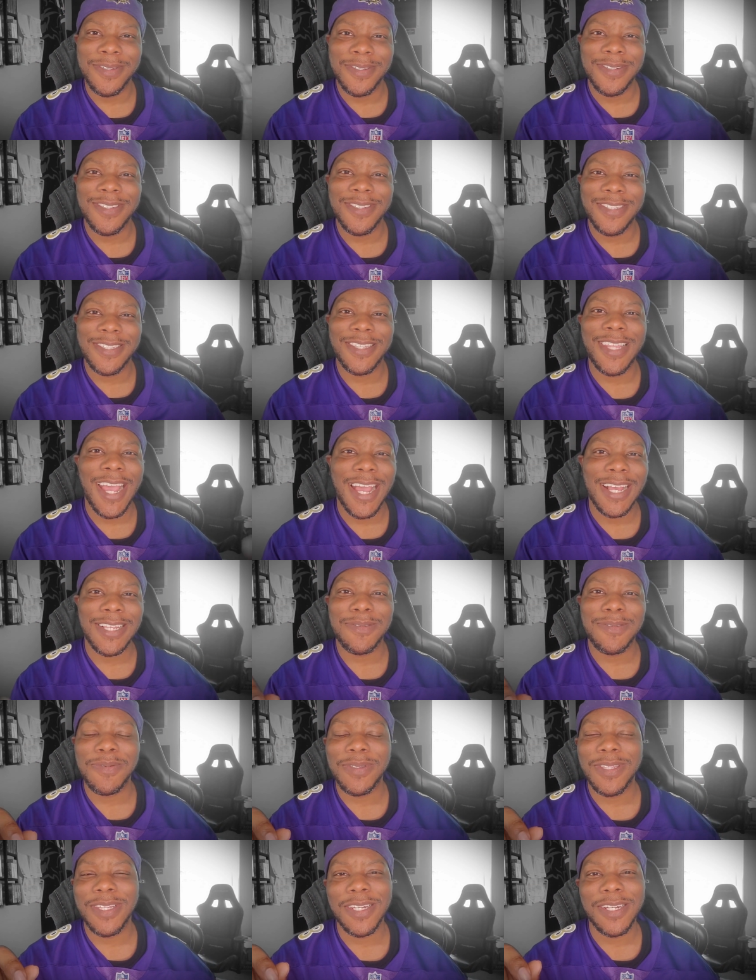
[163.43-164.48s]
stats
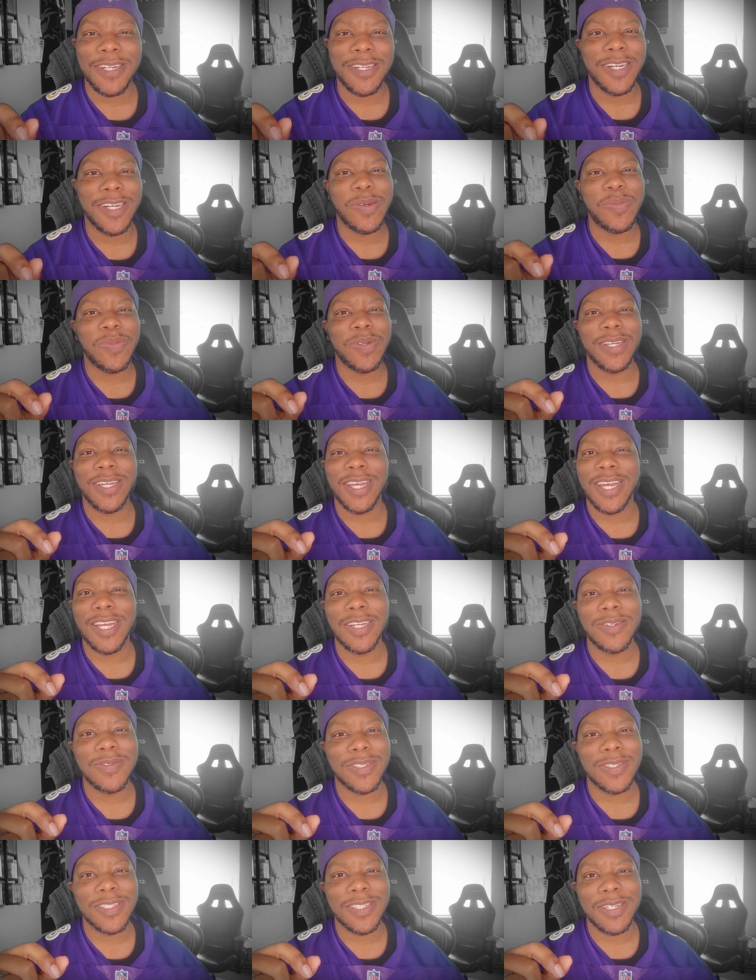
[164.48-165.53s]
within a couple of
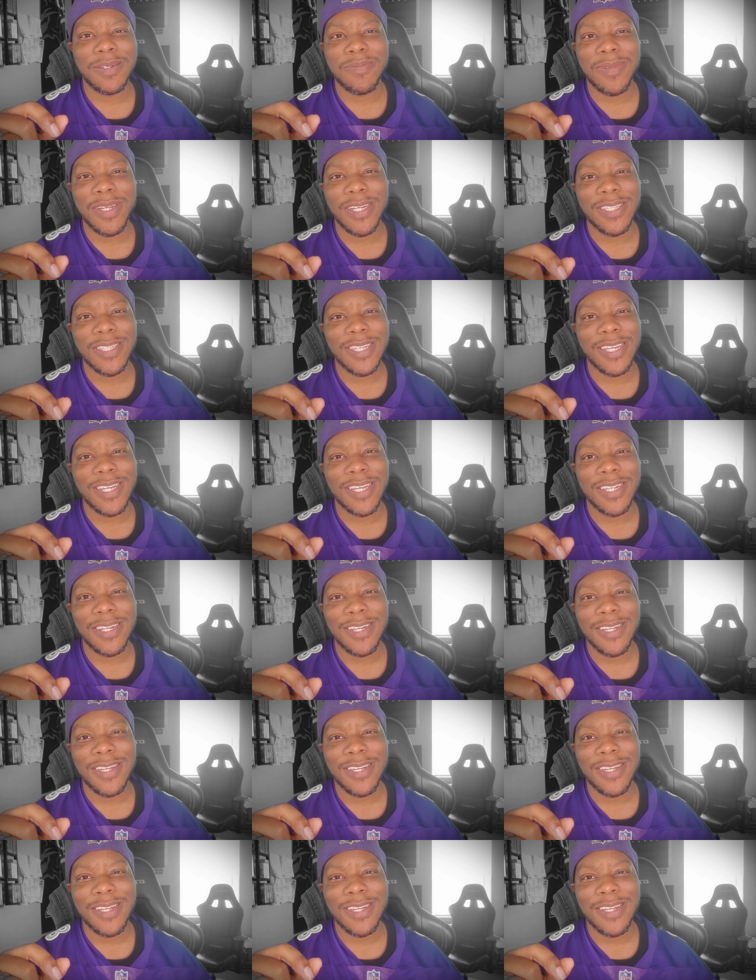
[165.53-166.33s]
games or something like that.